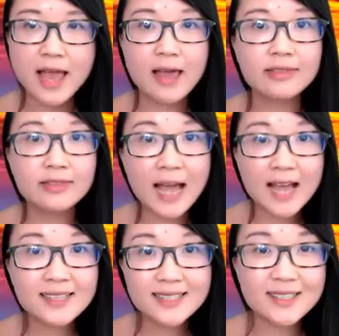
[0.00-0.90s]
And
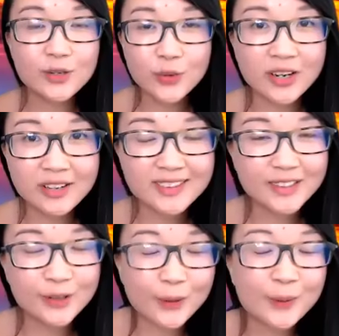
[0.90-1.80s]
that's the world
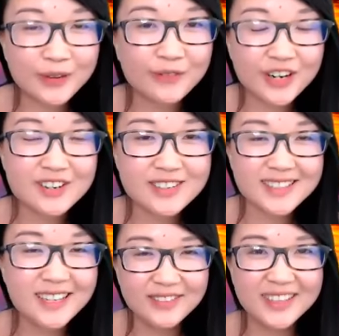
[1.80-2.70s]
group converters
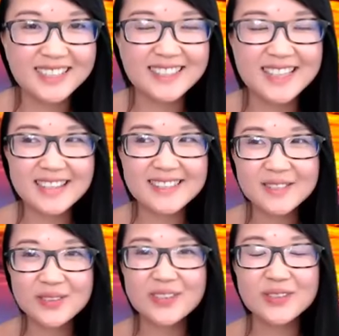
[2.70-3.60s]
live in. That's
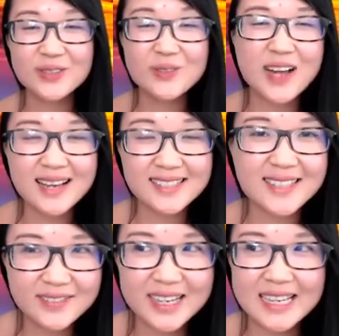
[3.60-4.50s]
the world you guys
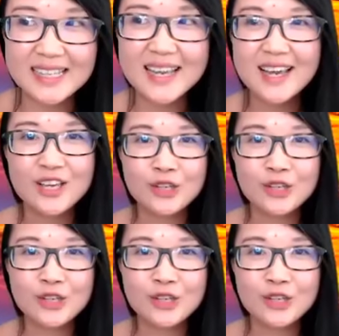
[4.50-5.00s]
live in.